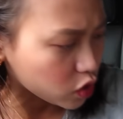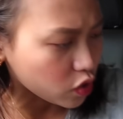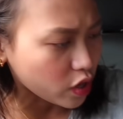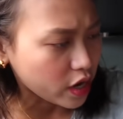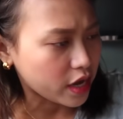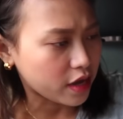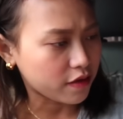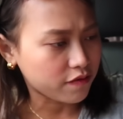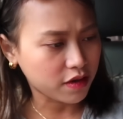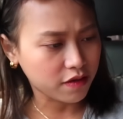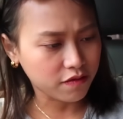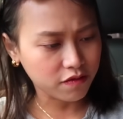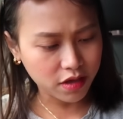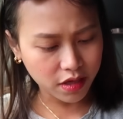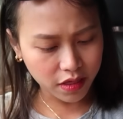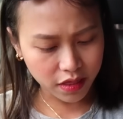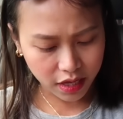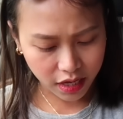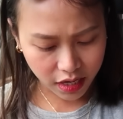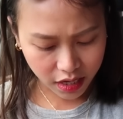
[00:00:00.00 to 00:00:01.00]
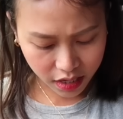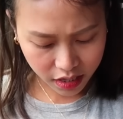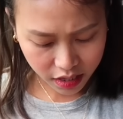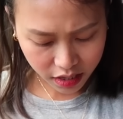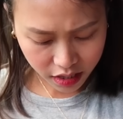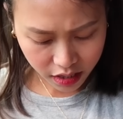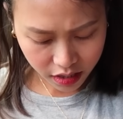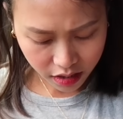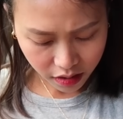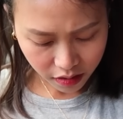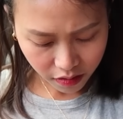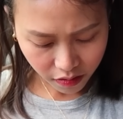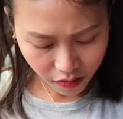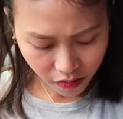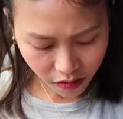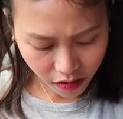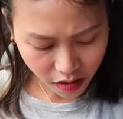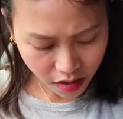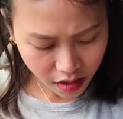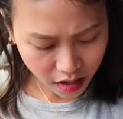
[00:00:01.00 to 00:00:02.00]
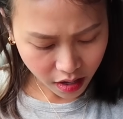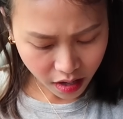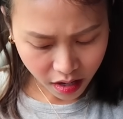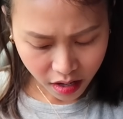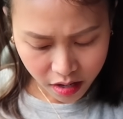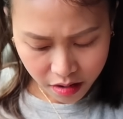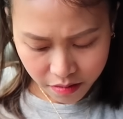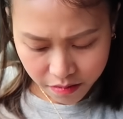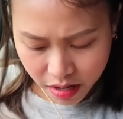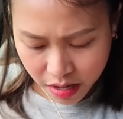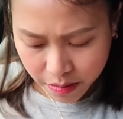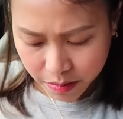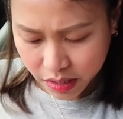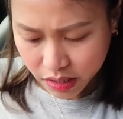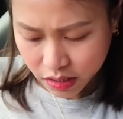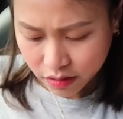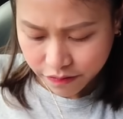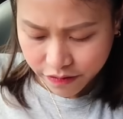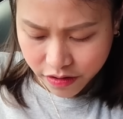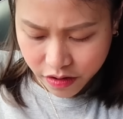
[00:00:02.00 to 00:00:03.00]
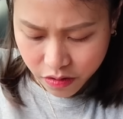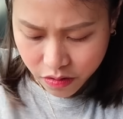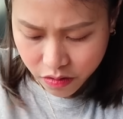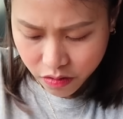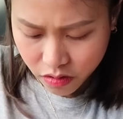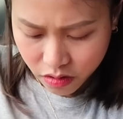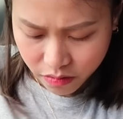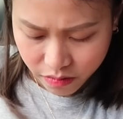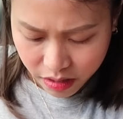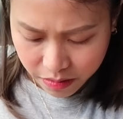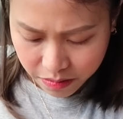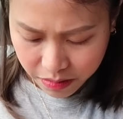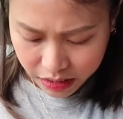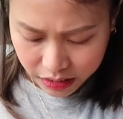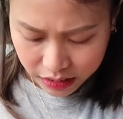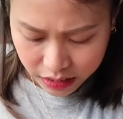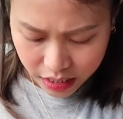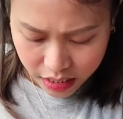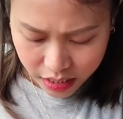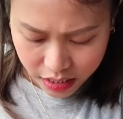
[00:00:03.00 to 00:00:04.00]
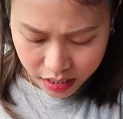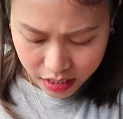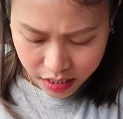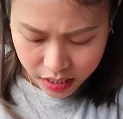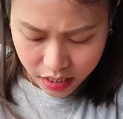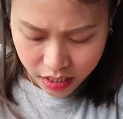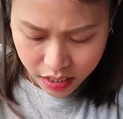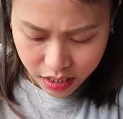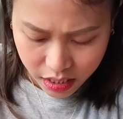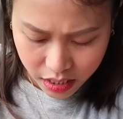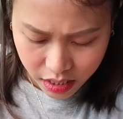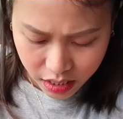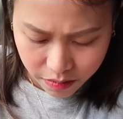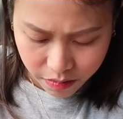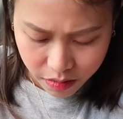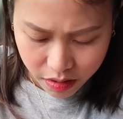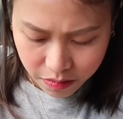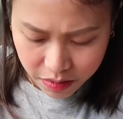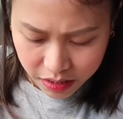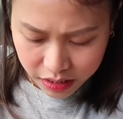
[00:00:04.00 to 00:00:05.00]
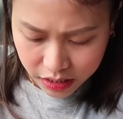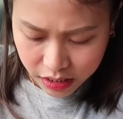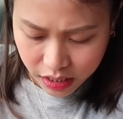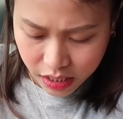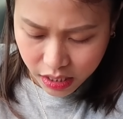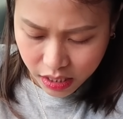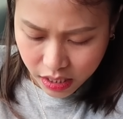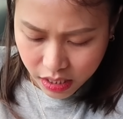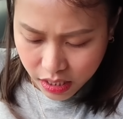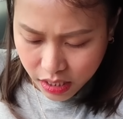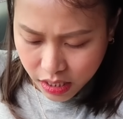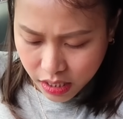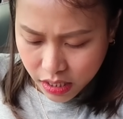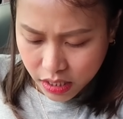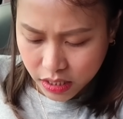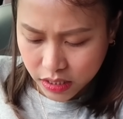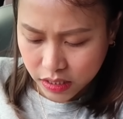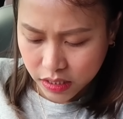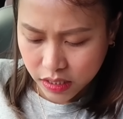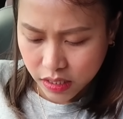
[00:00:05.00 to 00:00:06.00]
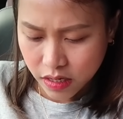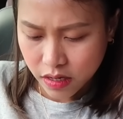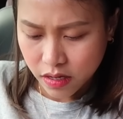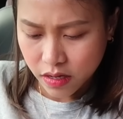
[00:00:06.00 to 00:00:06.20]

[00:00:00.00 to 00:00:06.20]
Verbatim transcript: sure I have everything. Mommy's phone, Mommy's ID, Mommy's keys.